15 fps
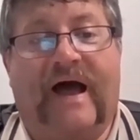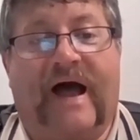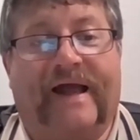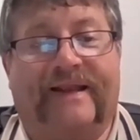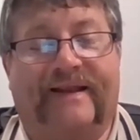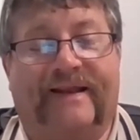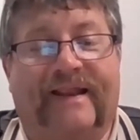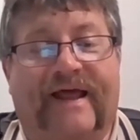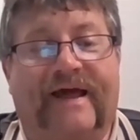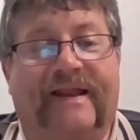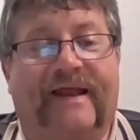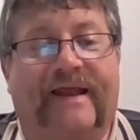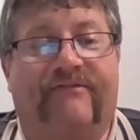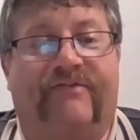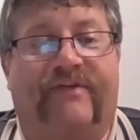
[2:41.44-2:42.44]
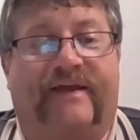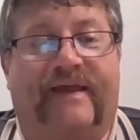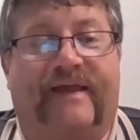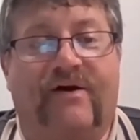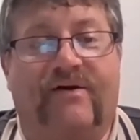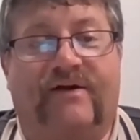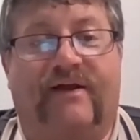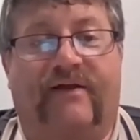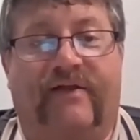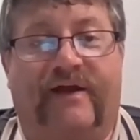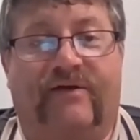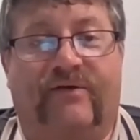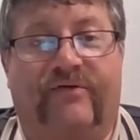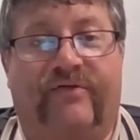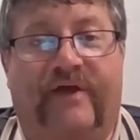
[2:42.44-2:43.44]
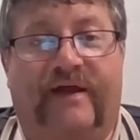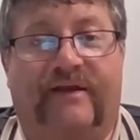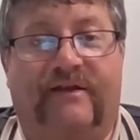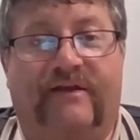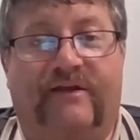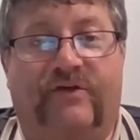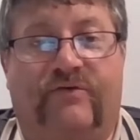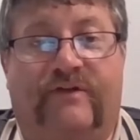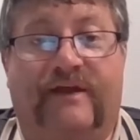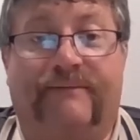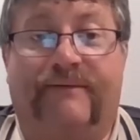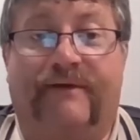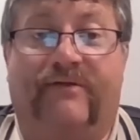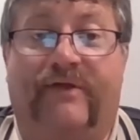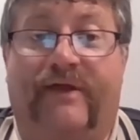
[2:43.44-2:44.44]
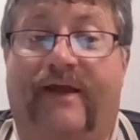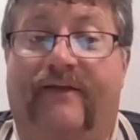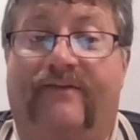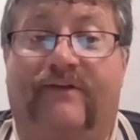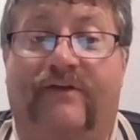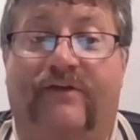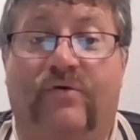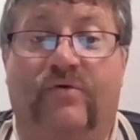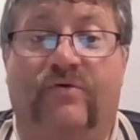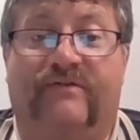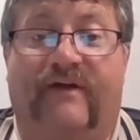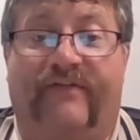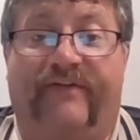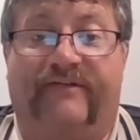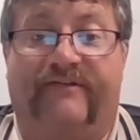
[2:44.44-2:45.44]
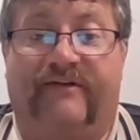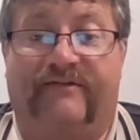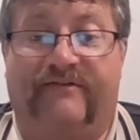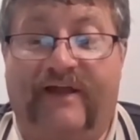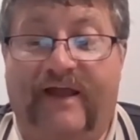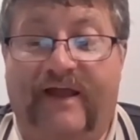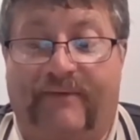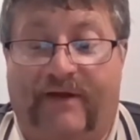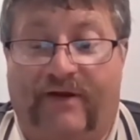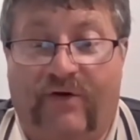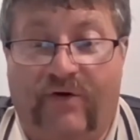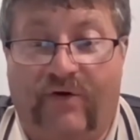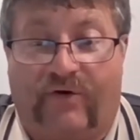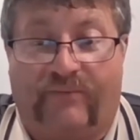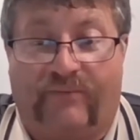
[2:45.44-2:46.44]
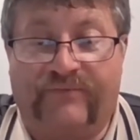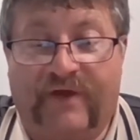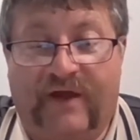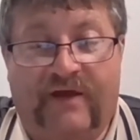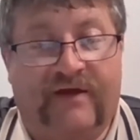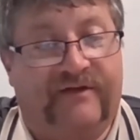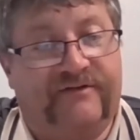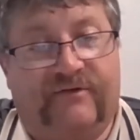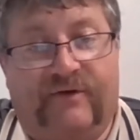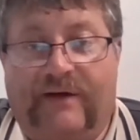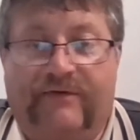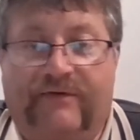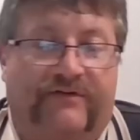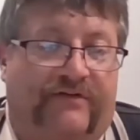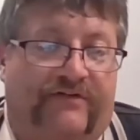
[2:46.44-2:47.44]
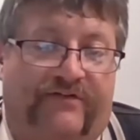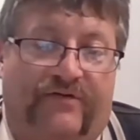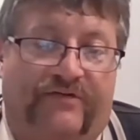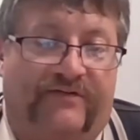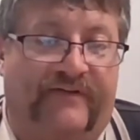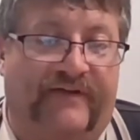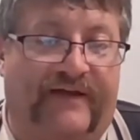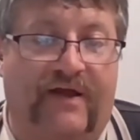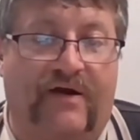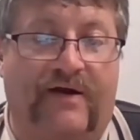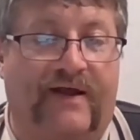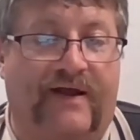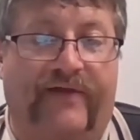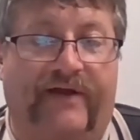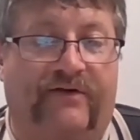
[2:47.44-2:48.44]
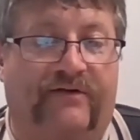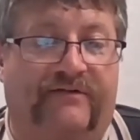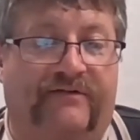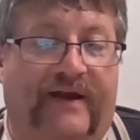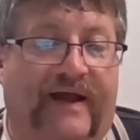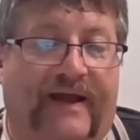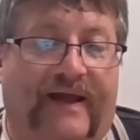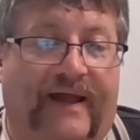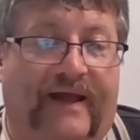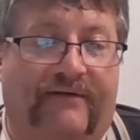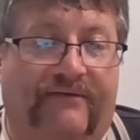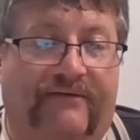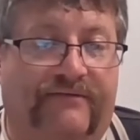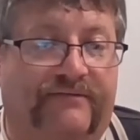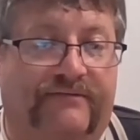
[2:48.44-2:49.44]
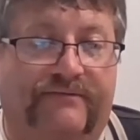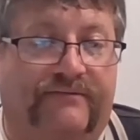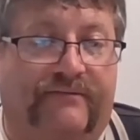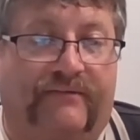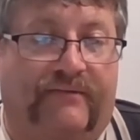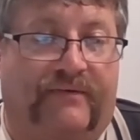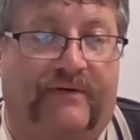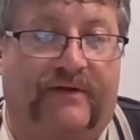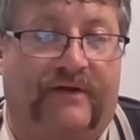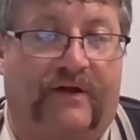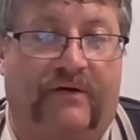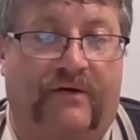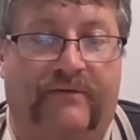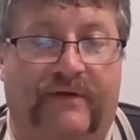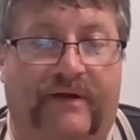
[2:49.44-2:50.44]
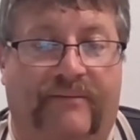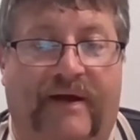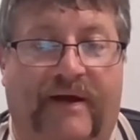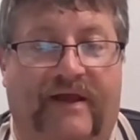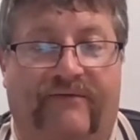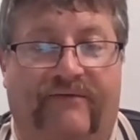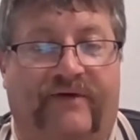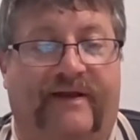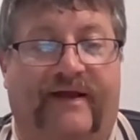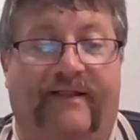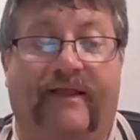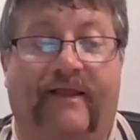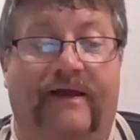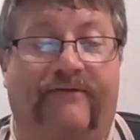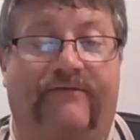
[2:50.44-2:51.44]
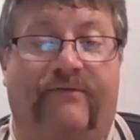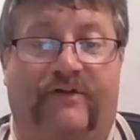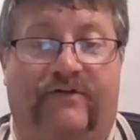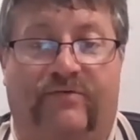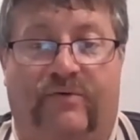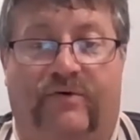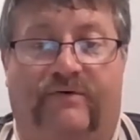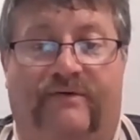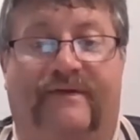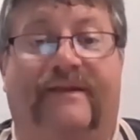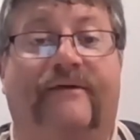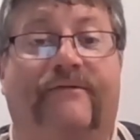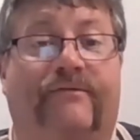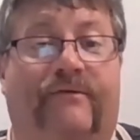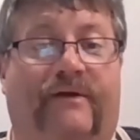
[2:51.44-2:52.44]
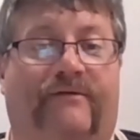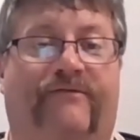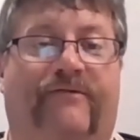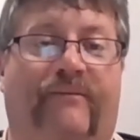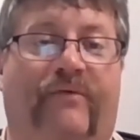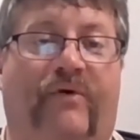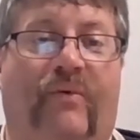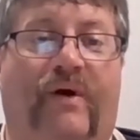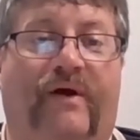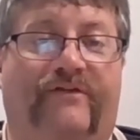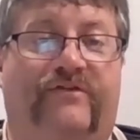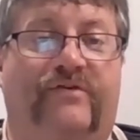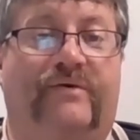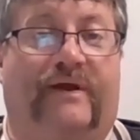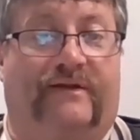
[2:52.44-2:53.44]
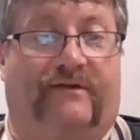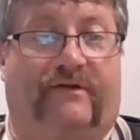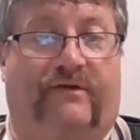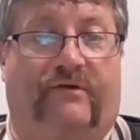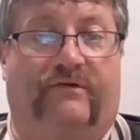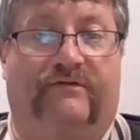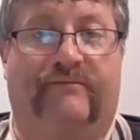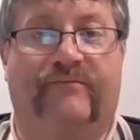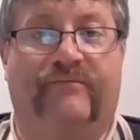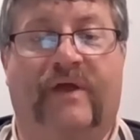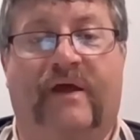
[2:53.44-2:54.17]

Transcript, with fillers: I did not have the calculator that you typically get to use on this exam at home. So I was just using the calculators that I have, you know, in my everyday life, which were different from the ones you get to use.